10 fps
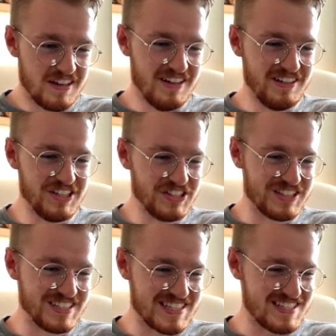You
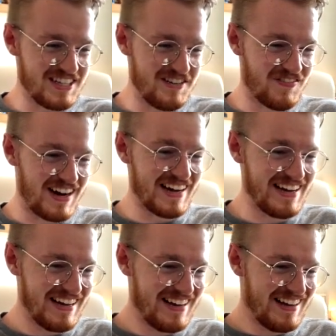can see my
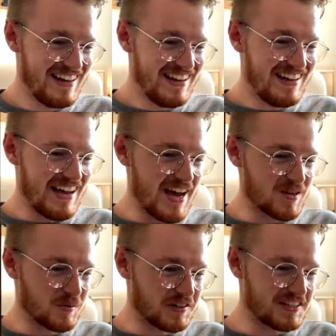
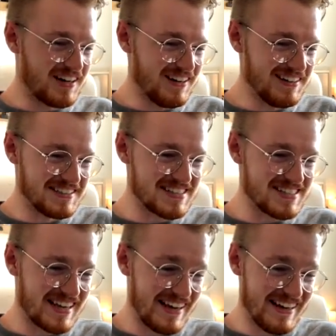Edward Cullen
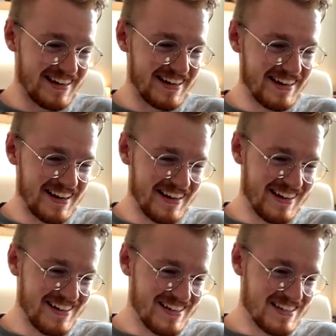skin
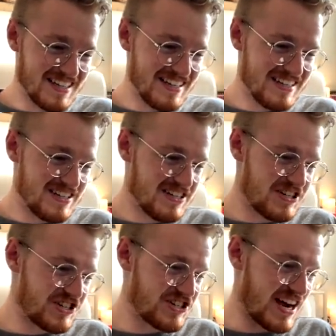
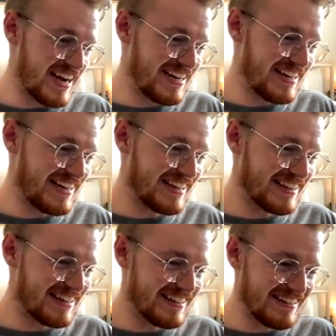shining
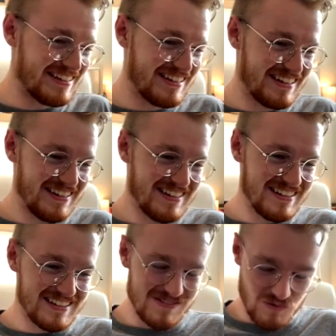in the
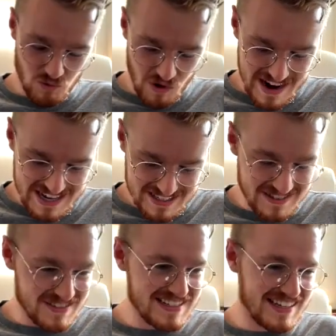rays
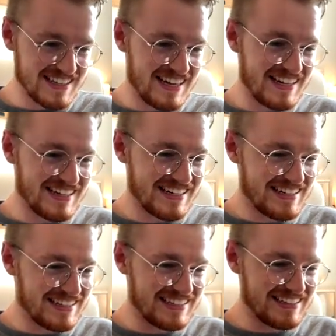of sunlight.
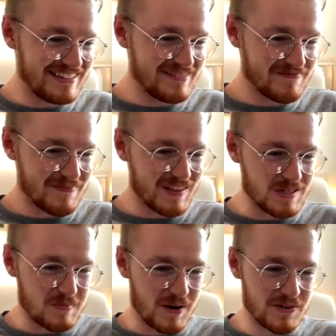Golly,
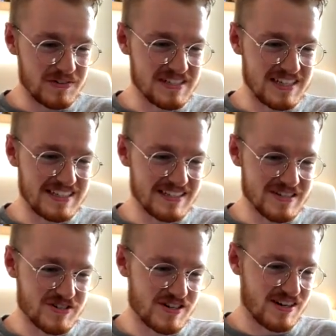that's part of the reason I take
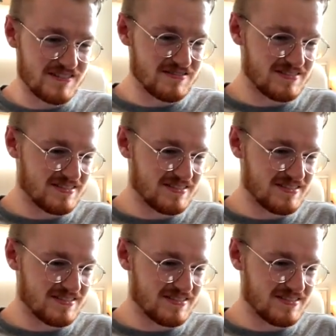this shirt off.